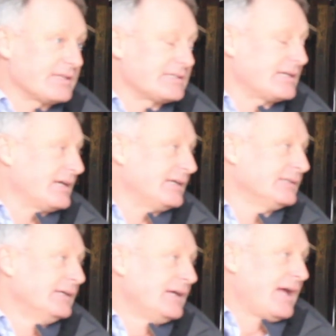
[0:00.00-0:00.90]
this year
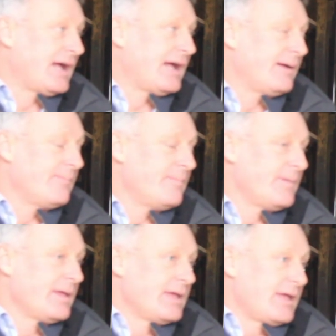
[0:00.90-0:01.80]
on
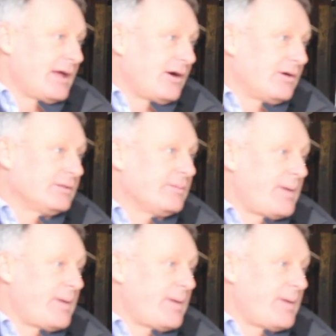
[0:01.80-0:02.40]
the